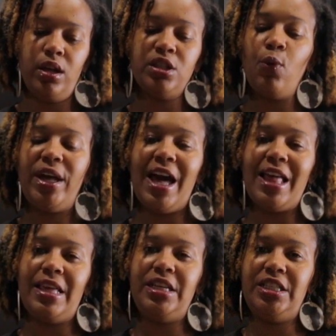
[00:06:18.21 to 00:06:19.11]
So we
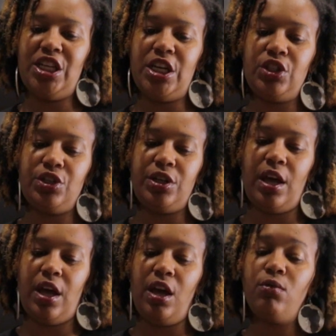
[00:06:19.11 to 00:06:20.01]
got these
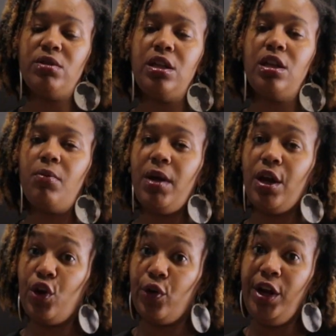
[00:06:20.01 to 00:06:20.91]
yesterday. It was a little
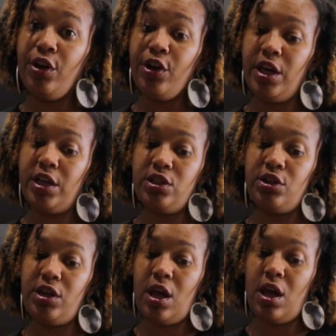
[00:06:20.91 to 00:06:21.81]
bit greener
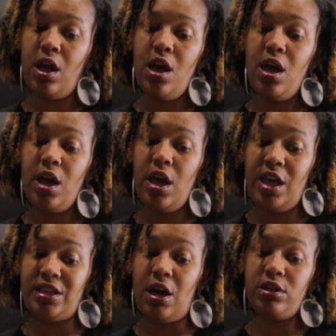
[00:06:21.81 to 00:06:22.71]
yesterday. It
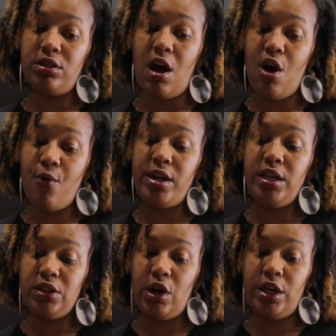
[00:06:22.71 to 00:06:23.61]
has also already
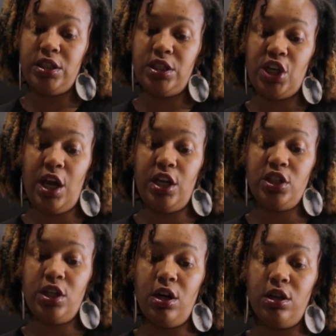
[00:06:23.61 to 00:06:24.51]
started to
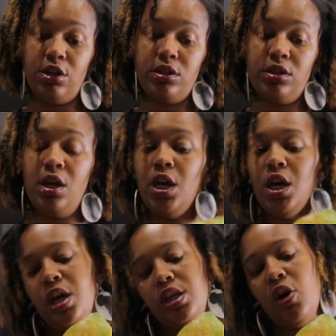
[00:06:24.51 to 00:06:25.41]
change colors.
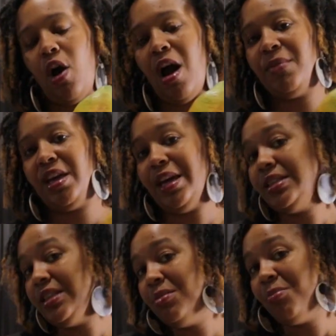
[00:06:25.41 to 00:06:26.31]
So I'm
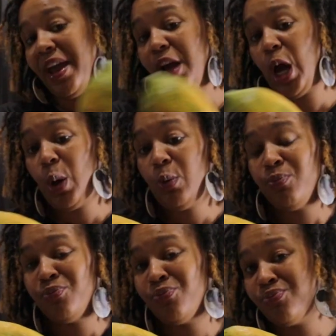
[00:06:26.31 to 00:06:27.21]
guessing mango.
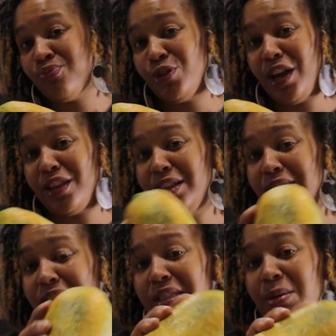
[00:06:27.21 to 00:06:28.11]
Do y'all think
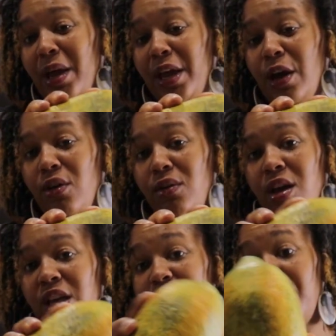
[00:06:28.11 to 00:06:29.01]
this is a mango?
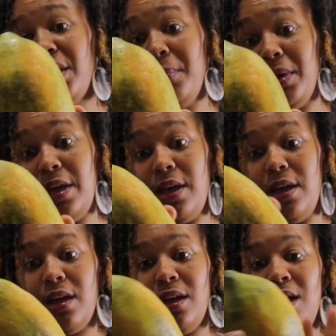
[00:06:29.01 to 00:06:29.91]
It's pretty
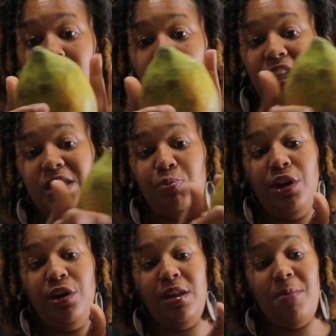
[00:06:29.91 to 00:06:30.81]
big. It gets
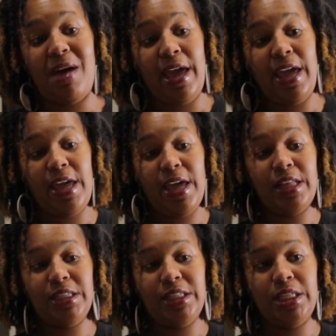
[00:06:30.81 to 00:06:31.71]
bigger than my
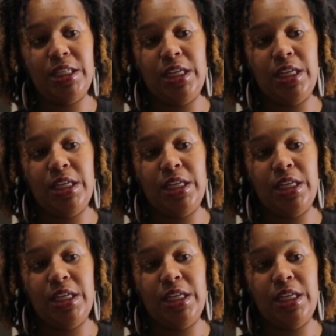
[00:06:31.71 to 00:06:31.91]
hands.